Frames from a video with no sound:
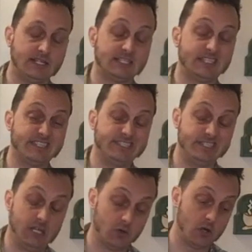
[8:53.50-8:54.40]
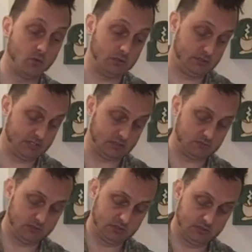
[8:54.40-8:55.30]
For some, this is
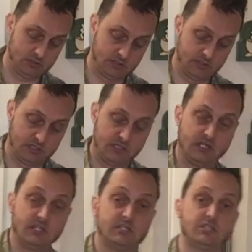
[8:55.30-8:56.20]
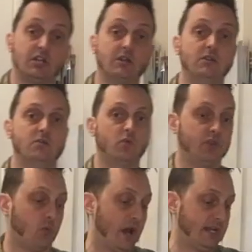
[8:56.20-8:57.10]
number 1. For other
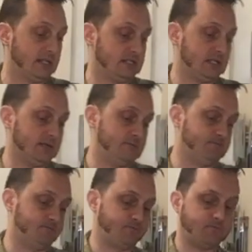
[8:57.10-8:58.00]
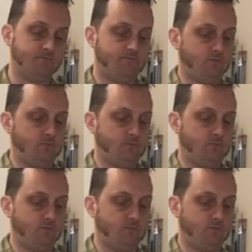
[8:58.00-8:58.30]
machines, this is 0.